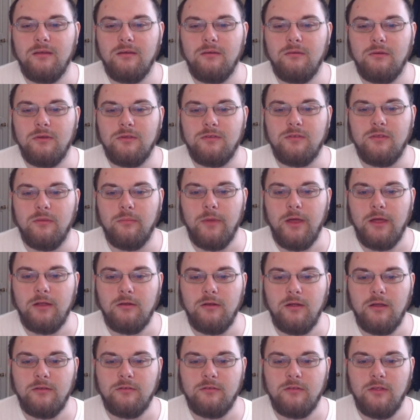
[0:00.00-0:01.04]
What's the matter,
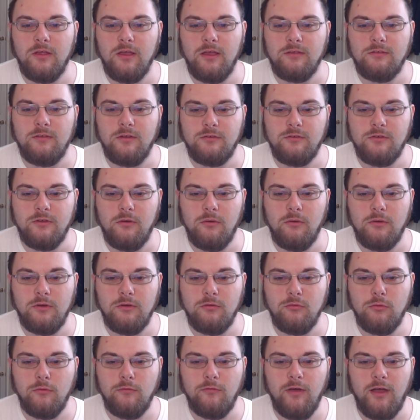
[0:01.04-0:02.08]
S-Class? Aren't you going to
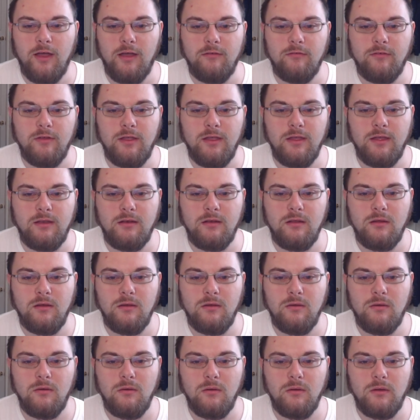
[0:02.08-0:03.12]
revive again?
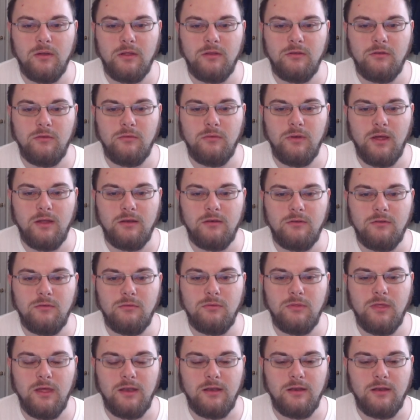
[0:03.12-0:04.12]
Or can you not do that